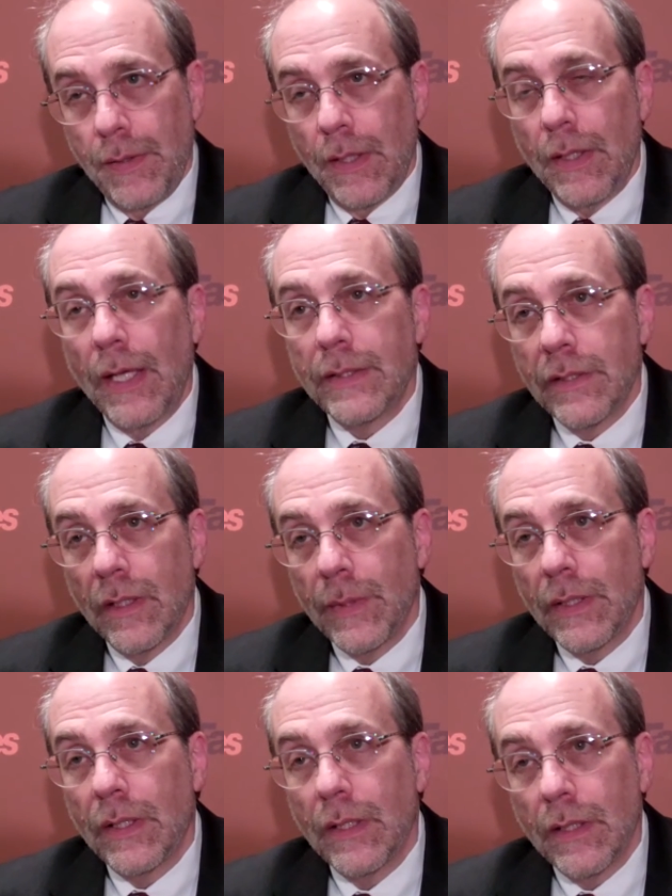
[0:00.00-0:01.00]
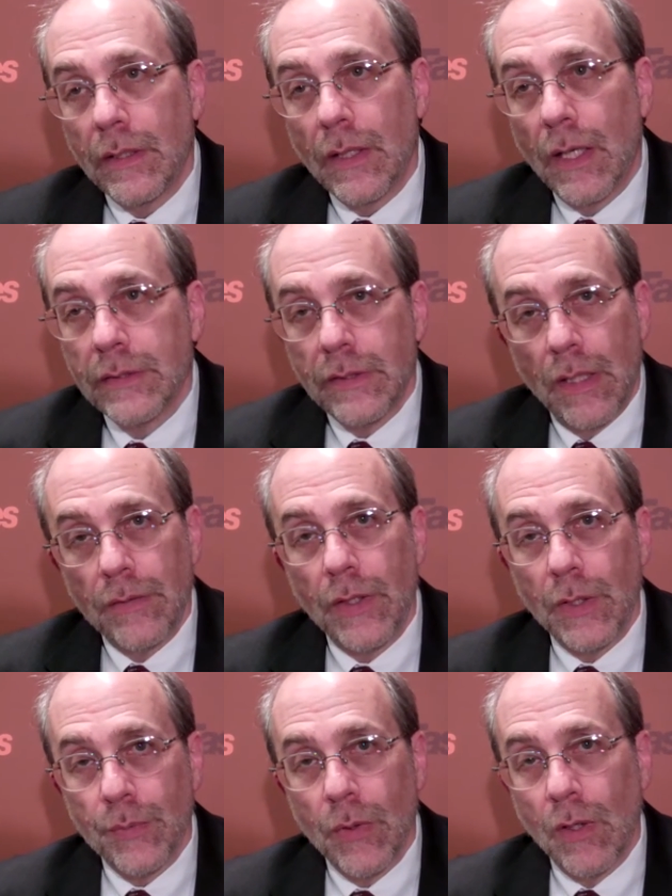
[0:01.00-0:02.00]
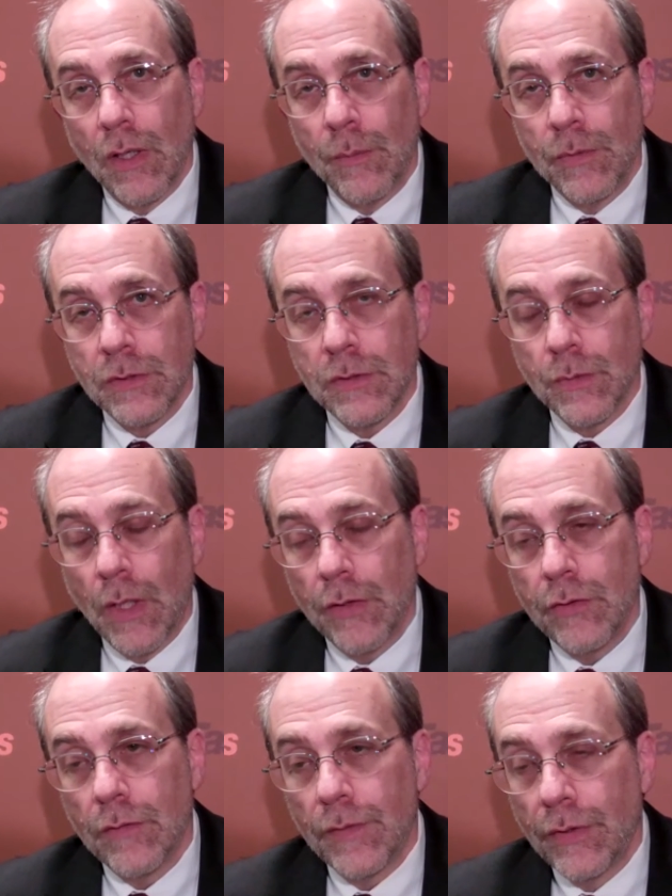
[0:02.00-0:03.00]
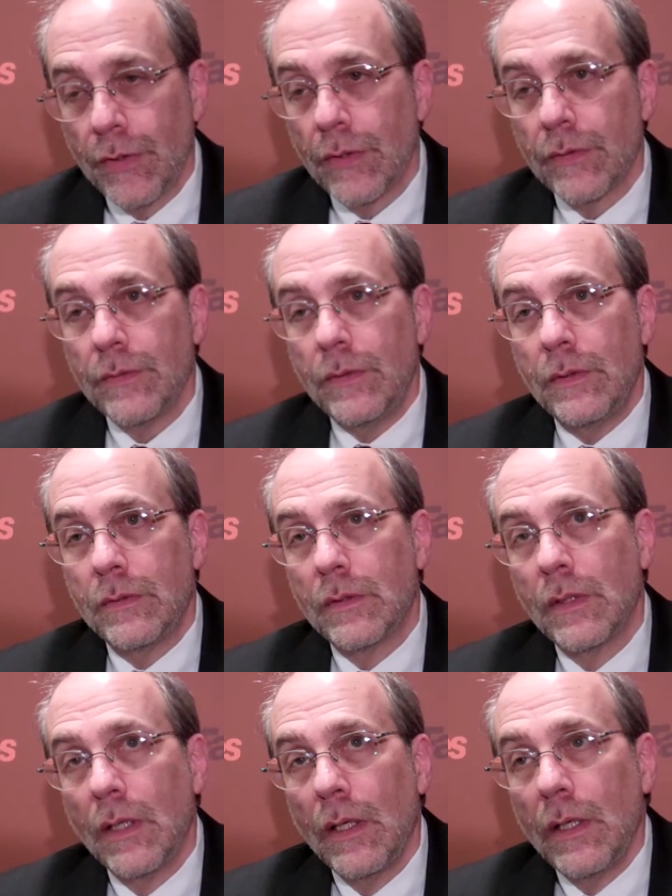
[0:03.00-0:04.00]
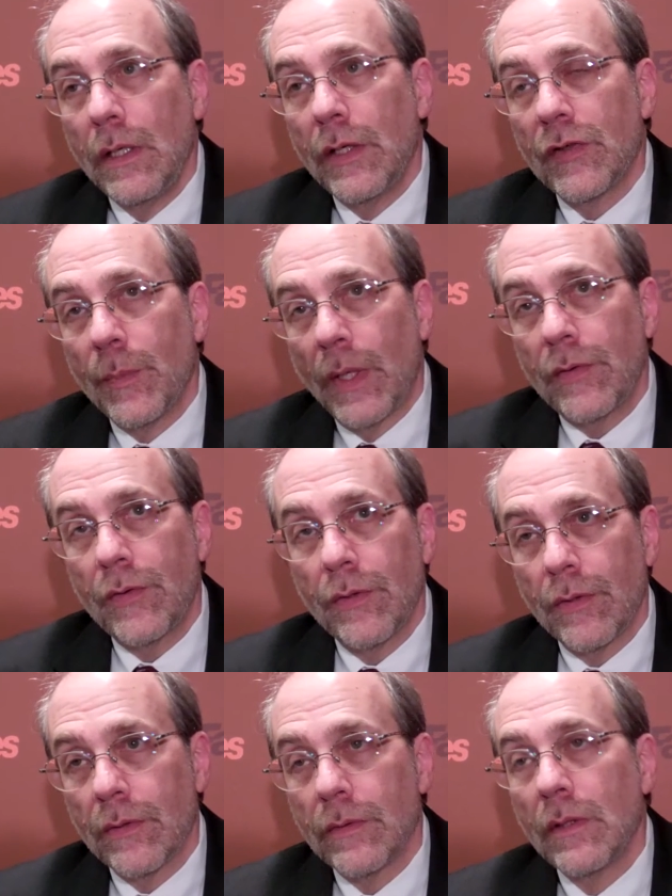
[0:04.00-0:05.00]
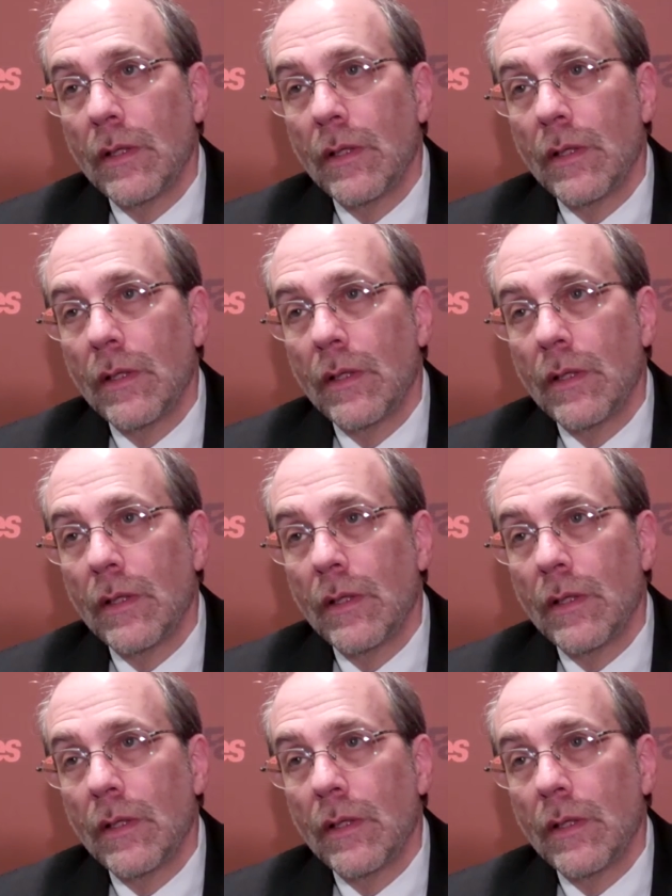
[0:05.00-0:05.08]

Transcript: Yeah, at CIMIT, the accelerator program, which is relatively new, is meant to